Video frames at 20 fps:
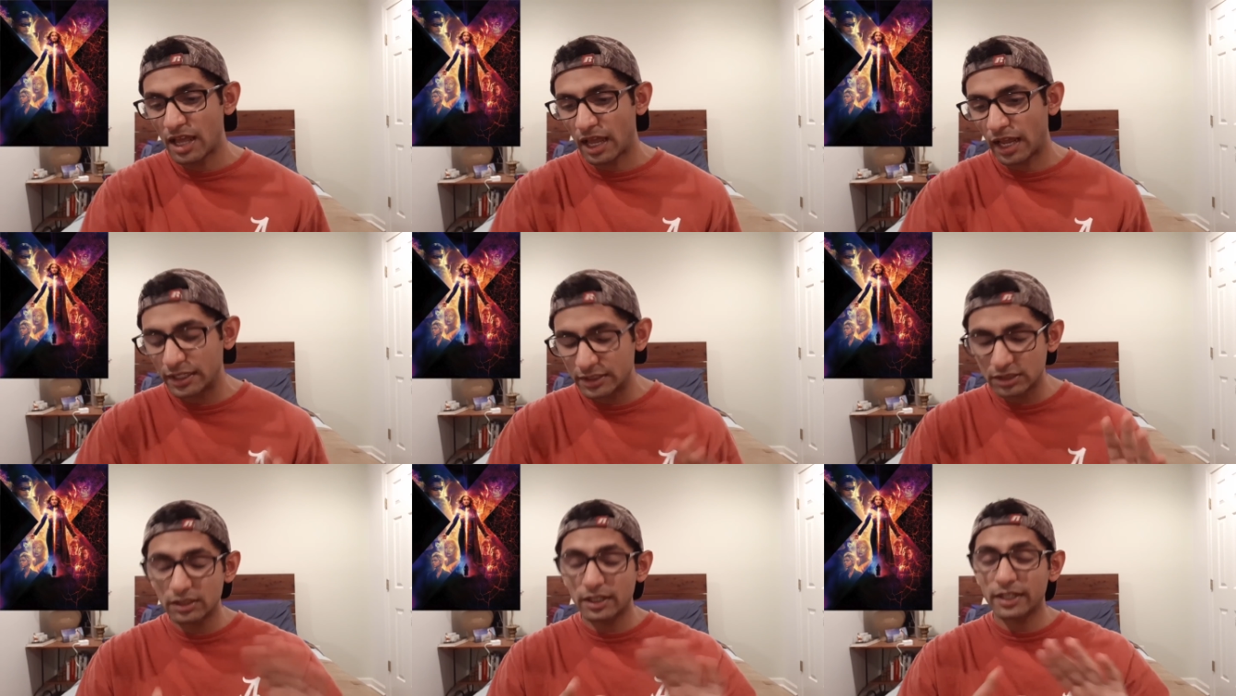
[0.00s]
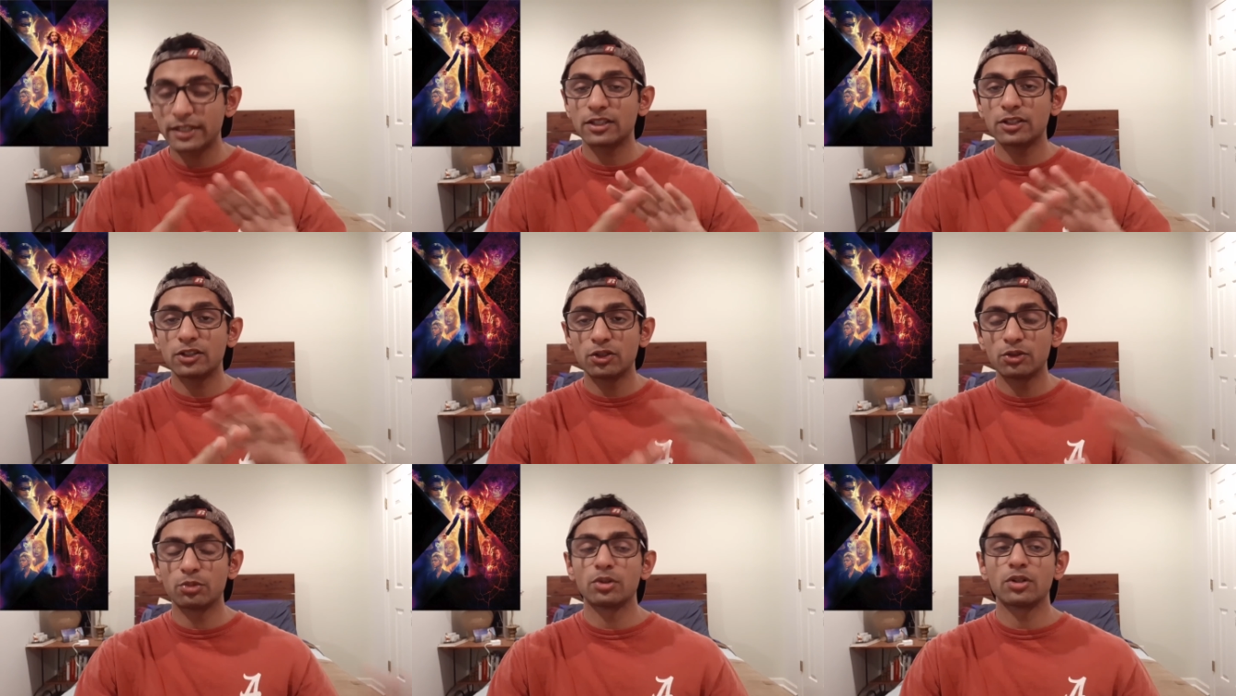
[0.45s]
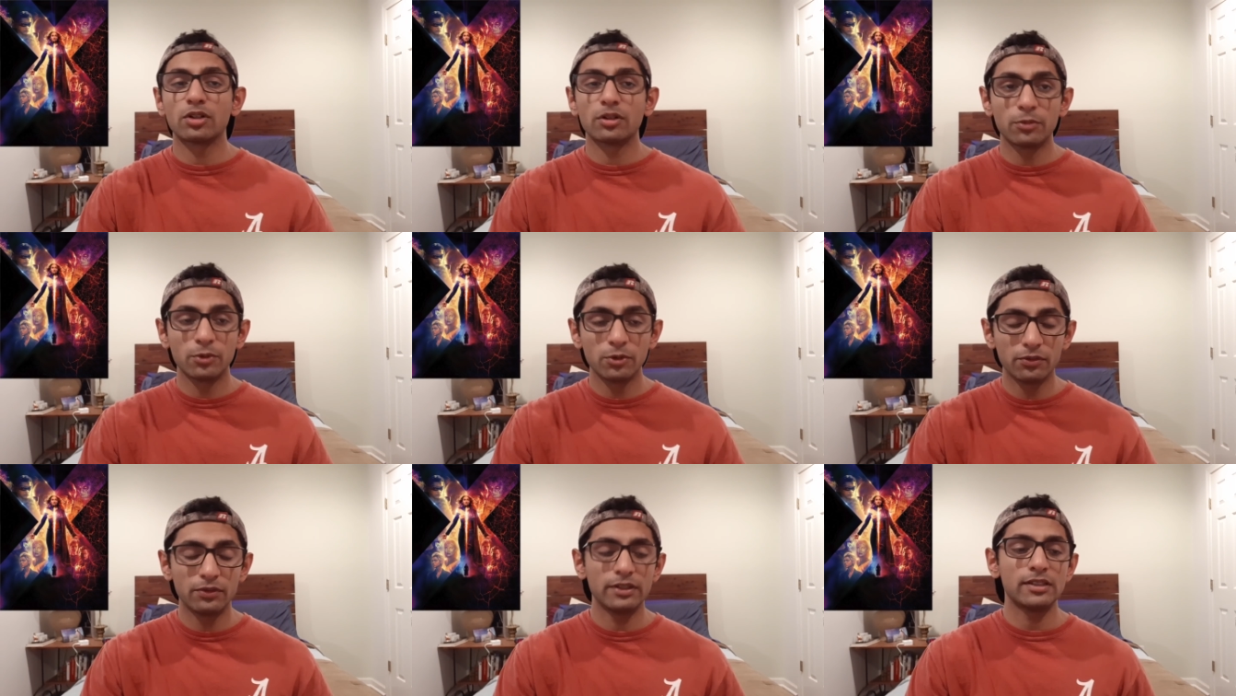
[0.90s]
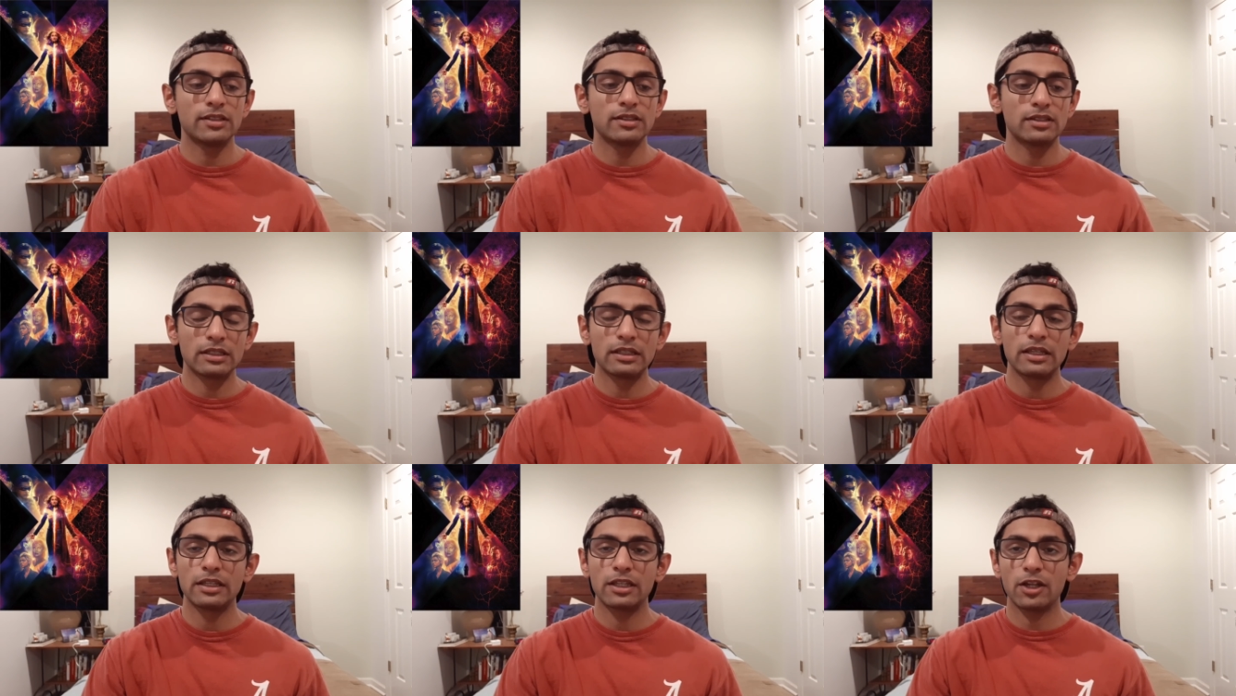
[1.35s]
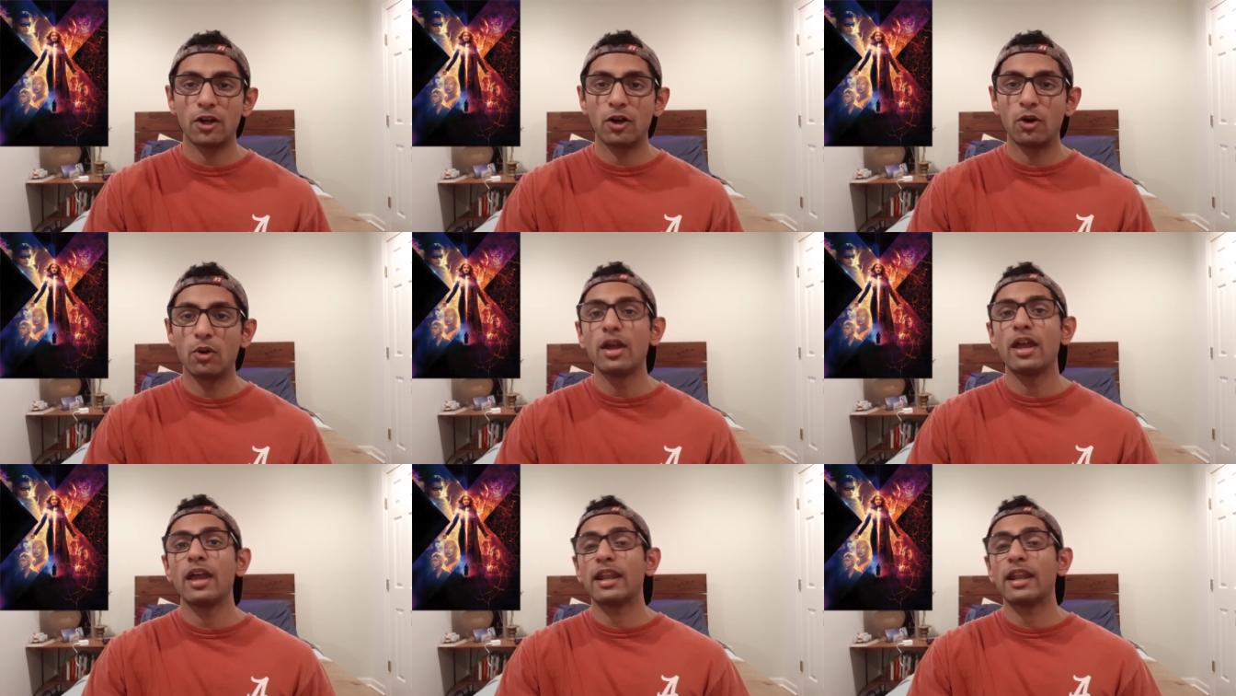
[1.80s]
I just like the newer movies, you know,